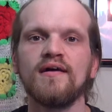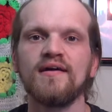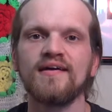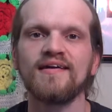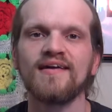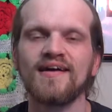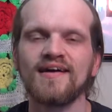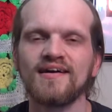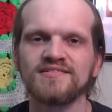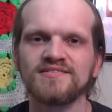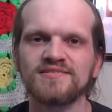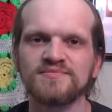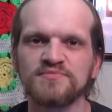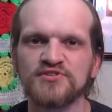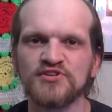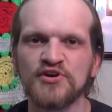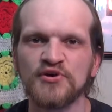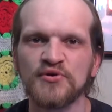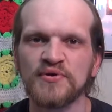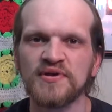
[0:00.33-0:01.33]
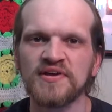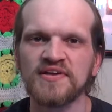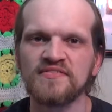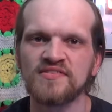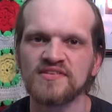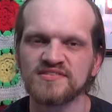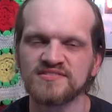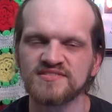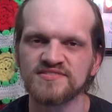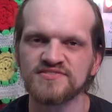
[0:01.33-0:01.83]
Hey guys, I'm Tony
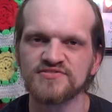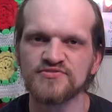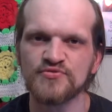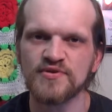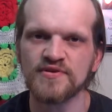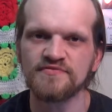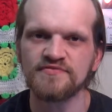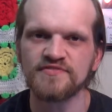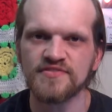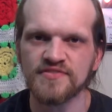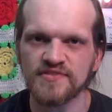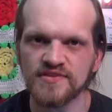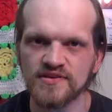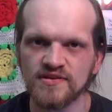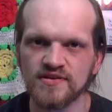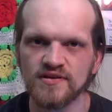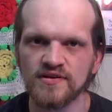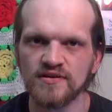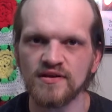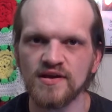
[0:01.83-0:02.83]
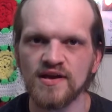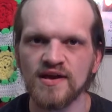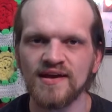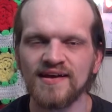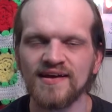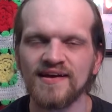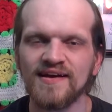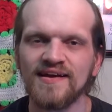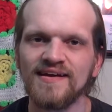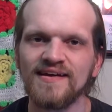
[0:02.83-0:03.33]
and this is Thrift Theater,
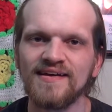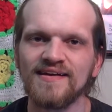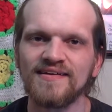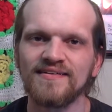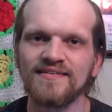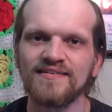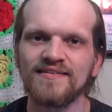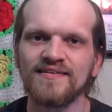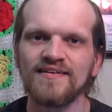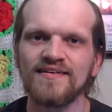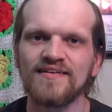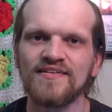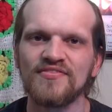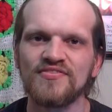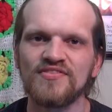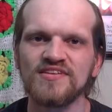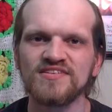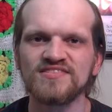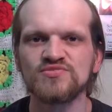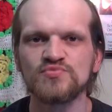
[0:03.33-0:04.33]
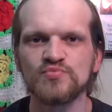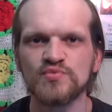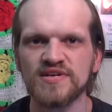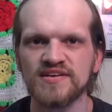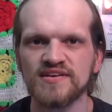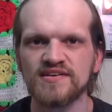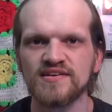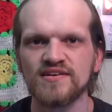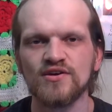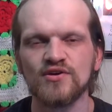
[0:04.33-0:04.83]
and this
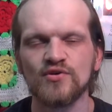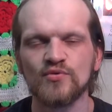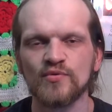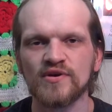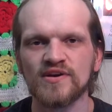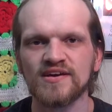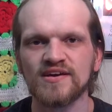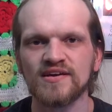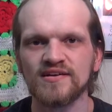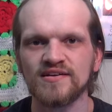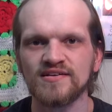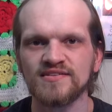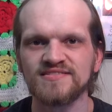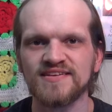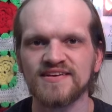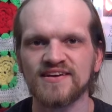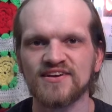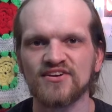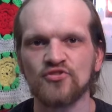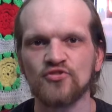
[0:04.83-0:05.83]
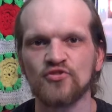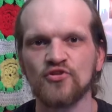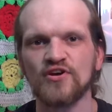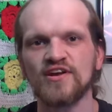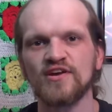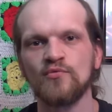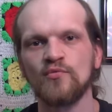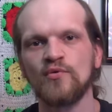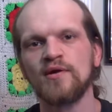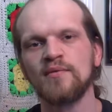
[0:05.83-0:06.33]
week we're gonna take a look
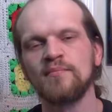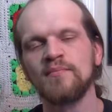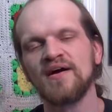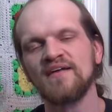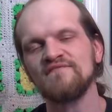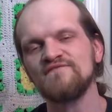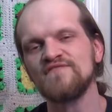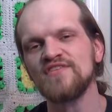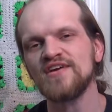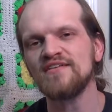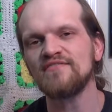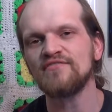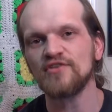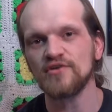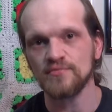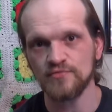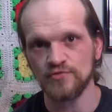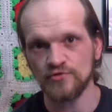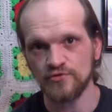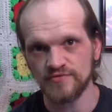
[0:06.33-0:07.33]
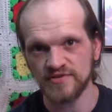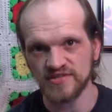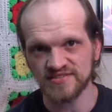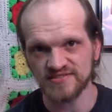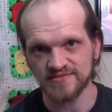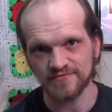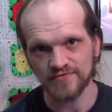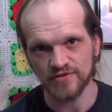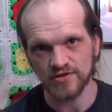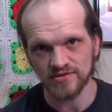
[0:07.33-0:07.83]
at one of my favorite
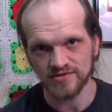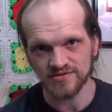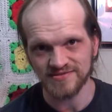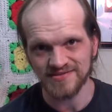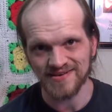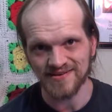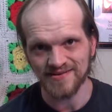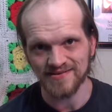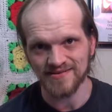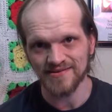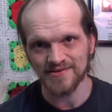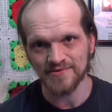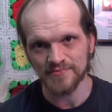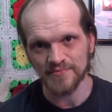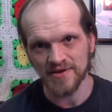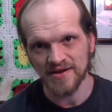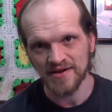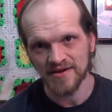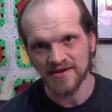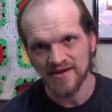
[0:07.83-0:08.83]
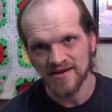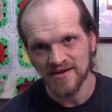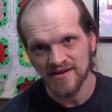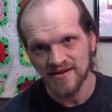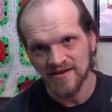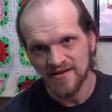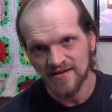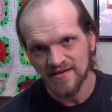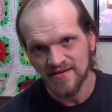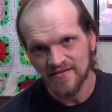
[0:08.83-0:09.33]
movies of all time,
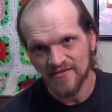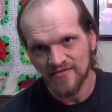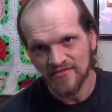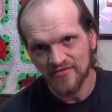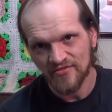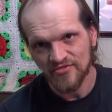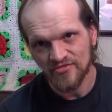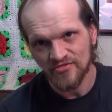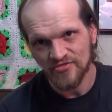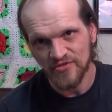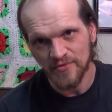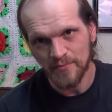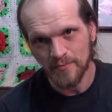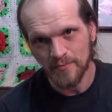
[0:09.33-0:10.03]
The